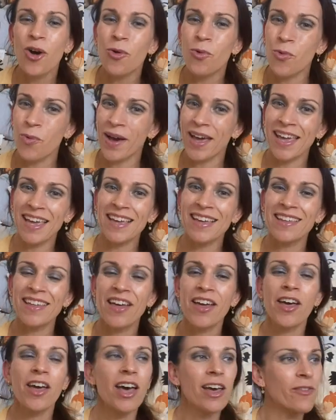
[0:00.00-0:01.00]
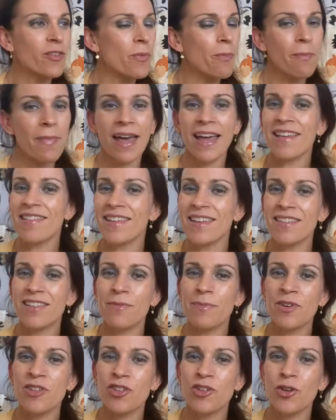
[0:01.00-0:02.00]
week of amazing
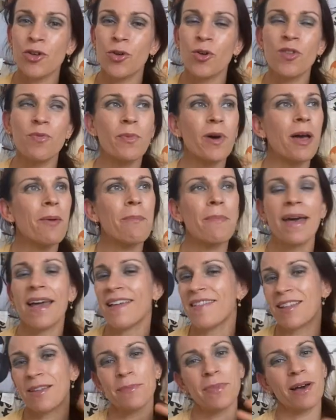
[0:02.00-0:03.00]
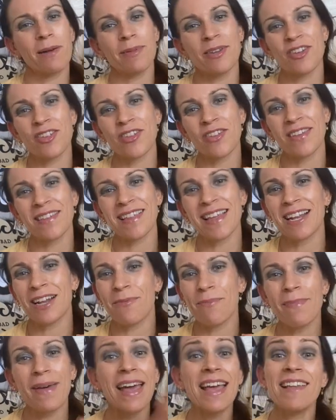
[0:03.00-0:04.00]
submission calls by amazing publishers and
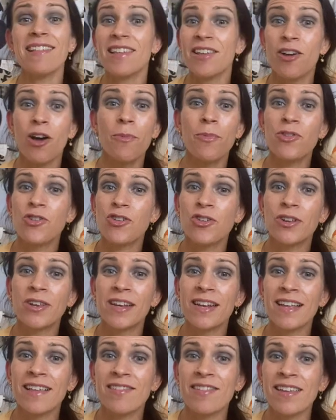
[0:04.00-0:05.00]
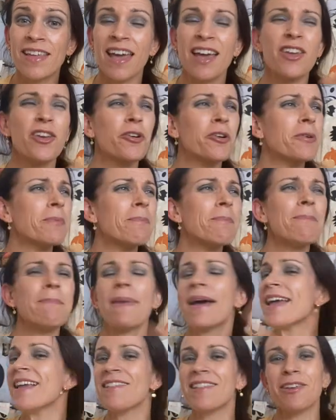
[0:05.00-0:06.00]
amazing opportunities to get your
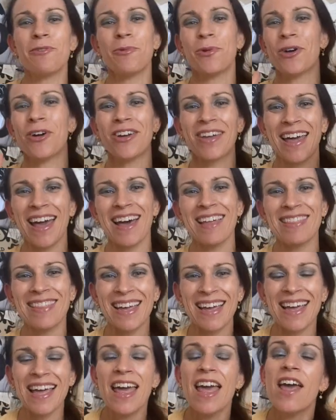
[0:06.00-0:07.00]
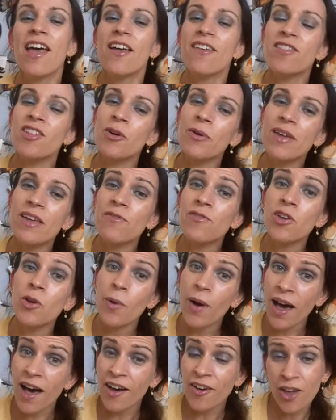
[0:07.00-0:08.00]
amazing work out there. So if you
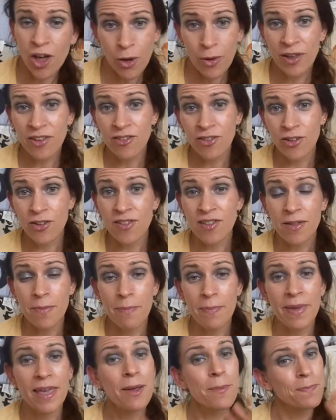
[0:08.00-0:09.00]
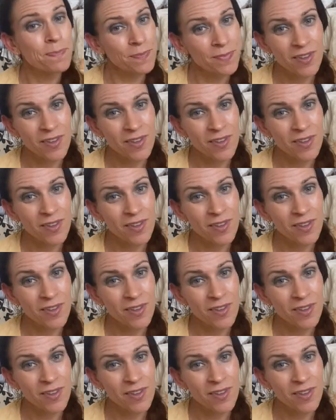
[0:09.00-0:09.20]
are going to submit,